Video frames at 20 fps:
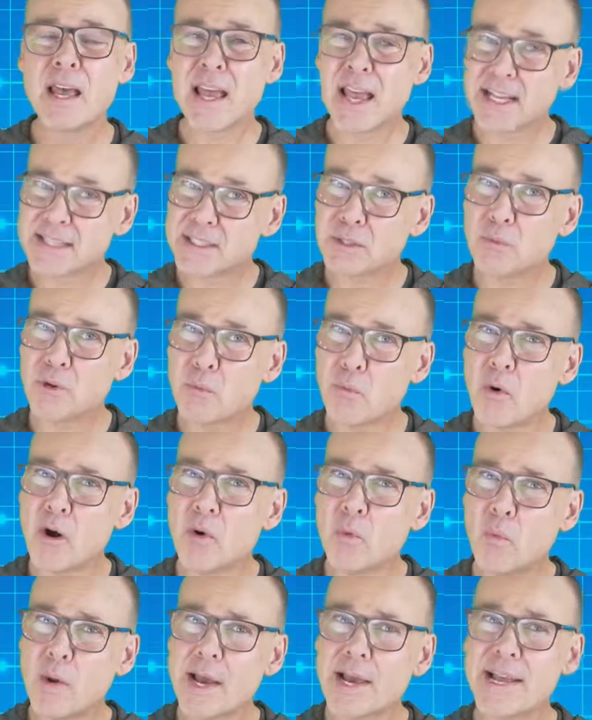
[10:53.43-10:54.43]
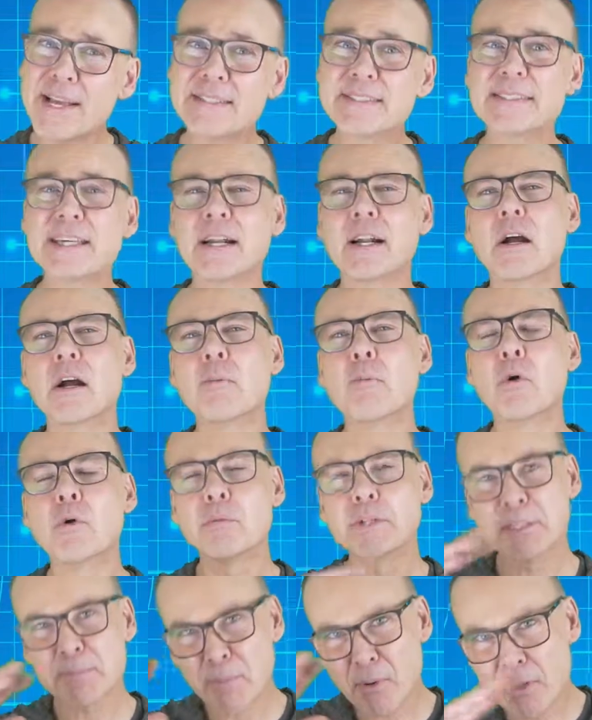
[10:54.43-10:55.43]
And so we want ways that are more
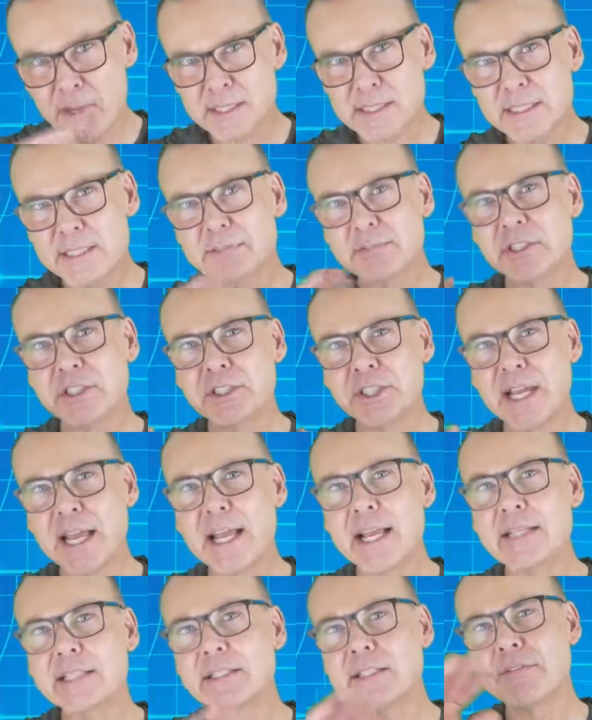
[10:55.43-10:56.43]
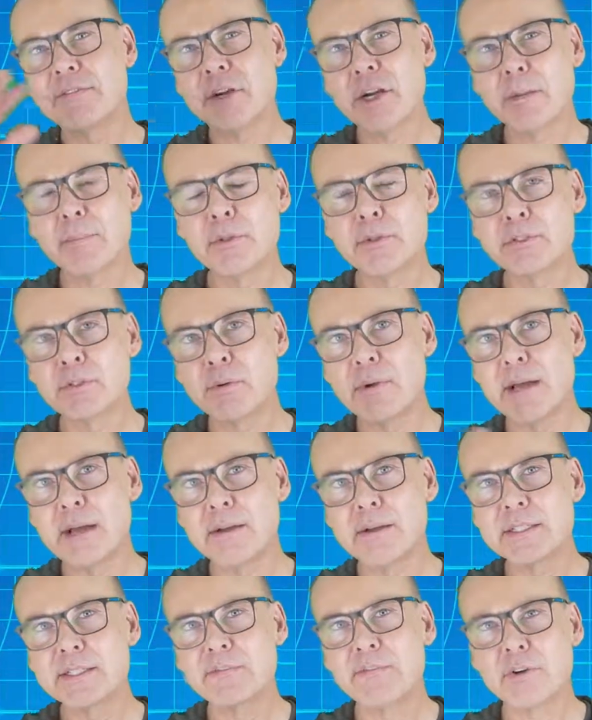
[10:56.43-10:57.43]
responsive to change in the variables
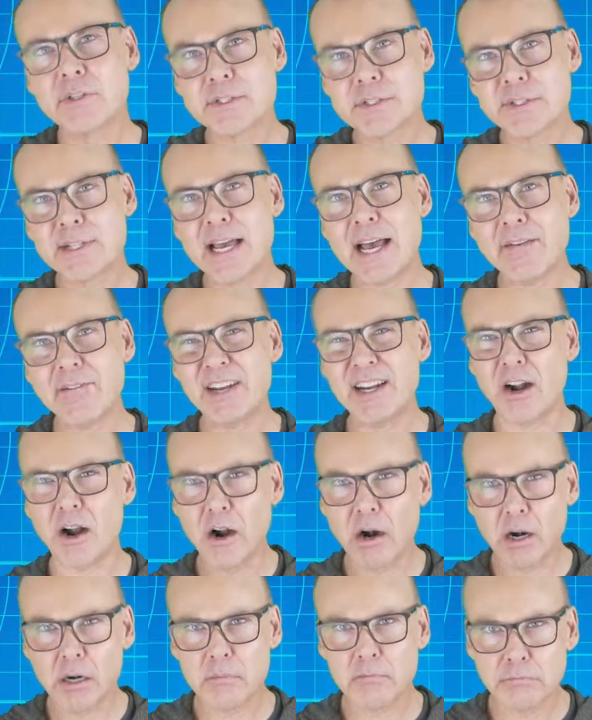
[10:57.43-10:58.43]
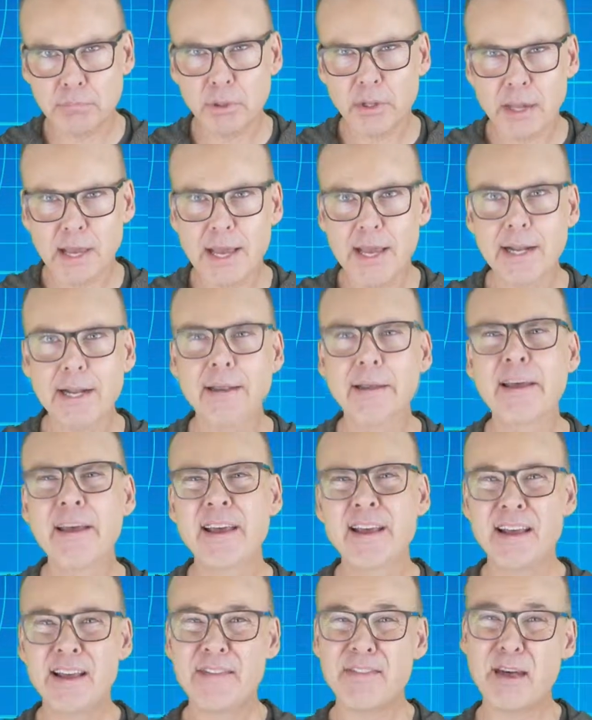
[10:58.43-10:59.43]
around us versus having a hardened plan
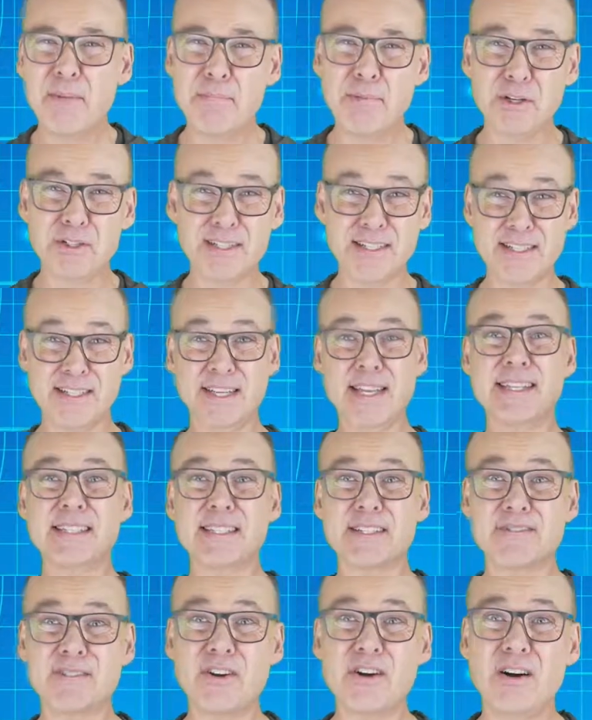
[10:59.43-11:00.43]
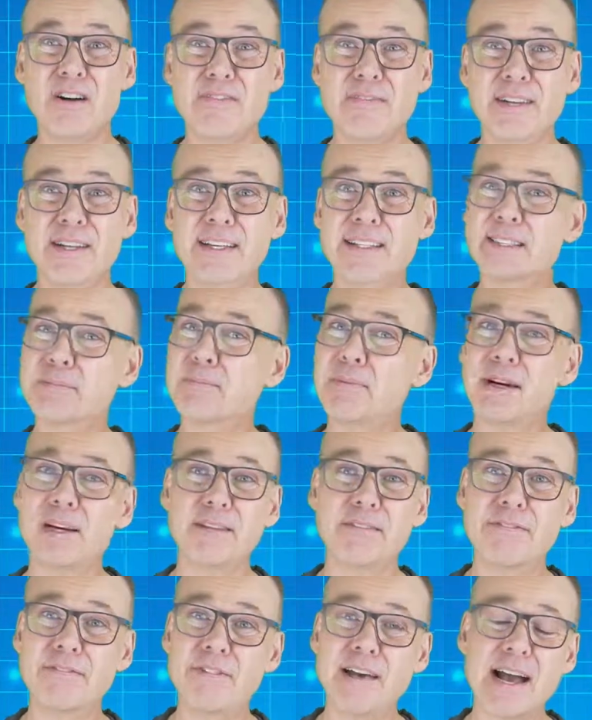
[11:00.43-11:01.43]
that builds a sense of confidence, but
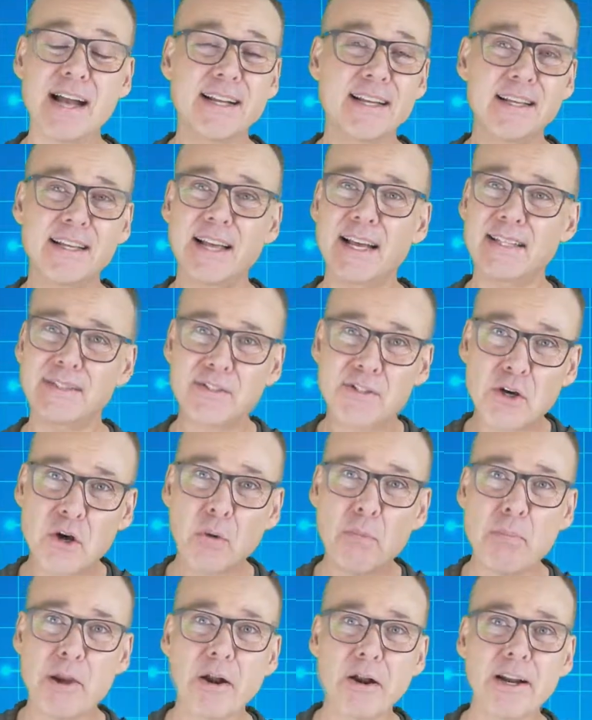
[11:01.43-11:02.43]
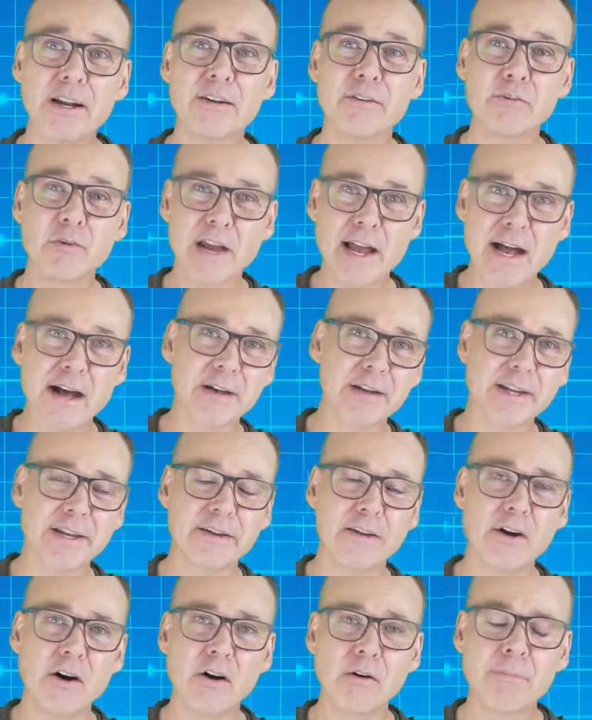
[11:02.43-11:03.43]
in fact has no bearing in reality at
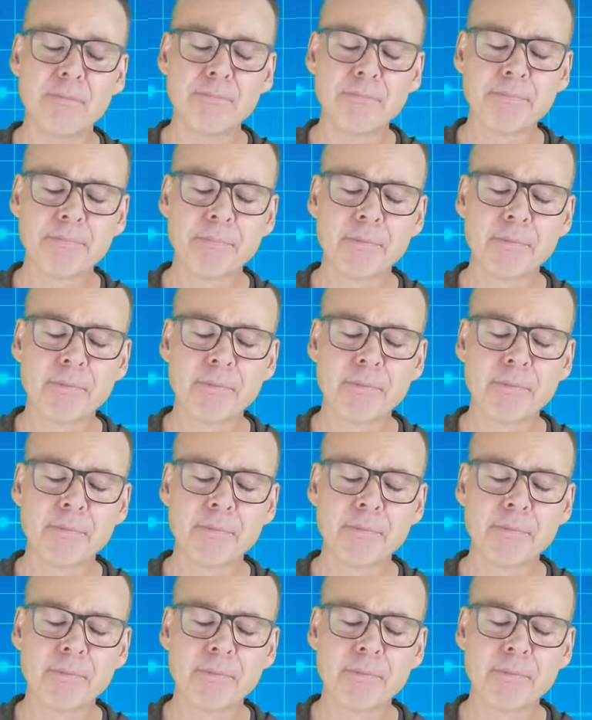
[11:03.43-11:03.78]
all.